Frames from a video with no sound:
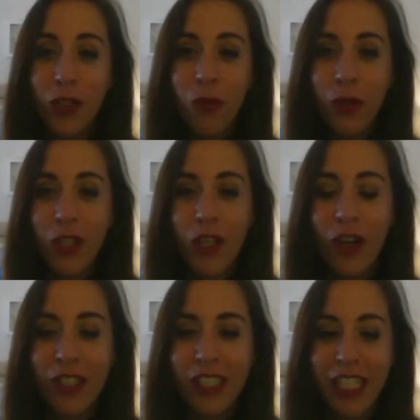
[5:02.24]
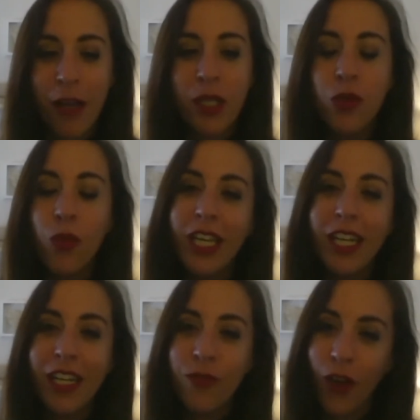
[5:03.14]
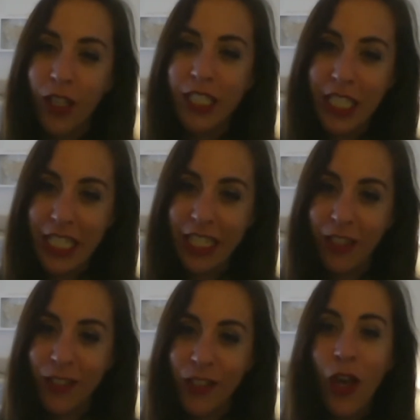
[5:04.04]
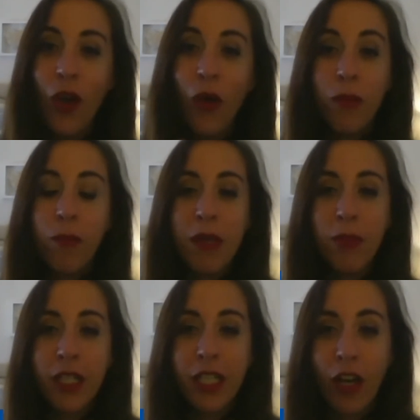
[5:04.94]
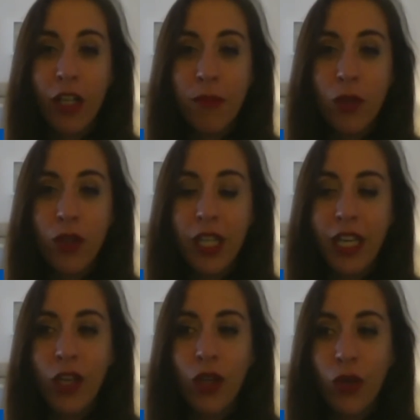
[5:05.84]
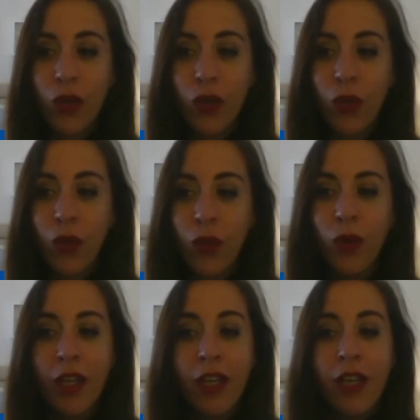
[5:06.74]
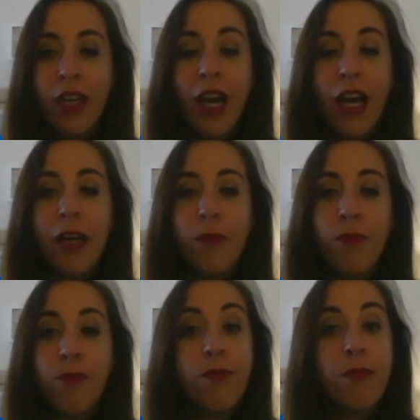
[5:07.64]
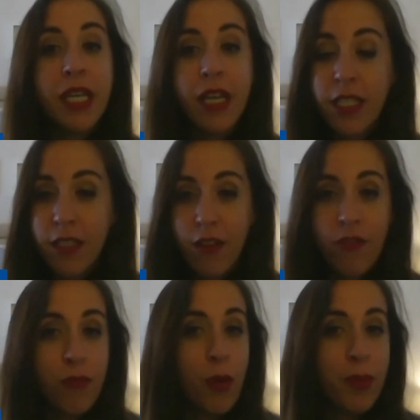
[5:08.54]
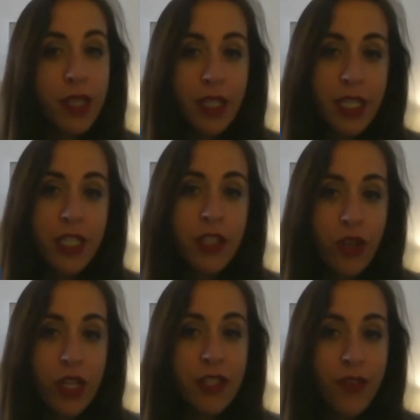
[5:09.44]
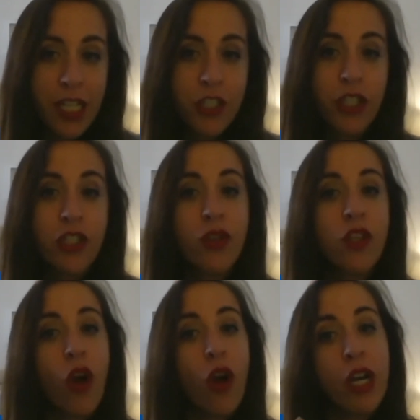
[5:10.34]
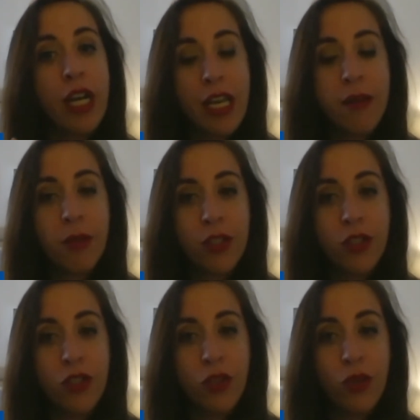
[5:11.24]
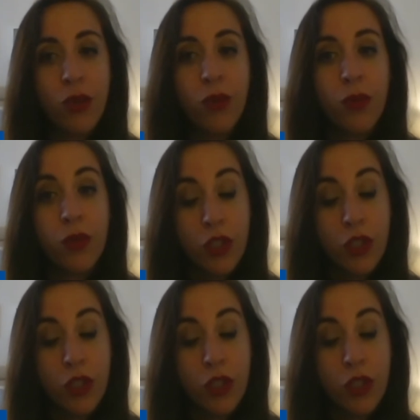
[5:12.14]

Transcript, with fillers: with the yard cleanup is we connect volunteers with people in our community who, um, because of mobility constraints, financial constraints, aren't able to, to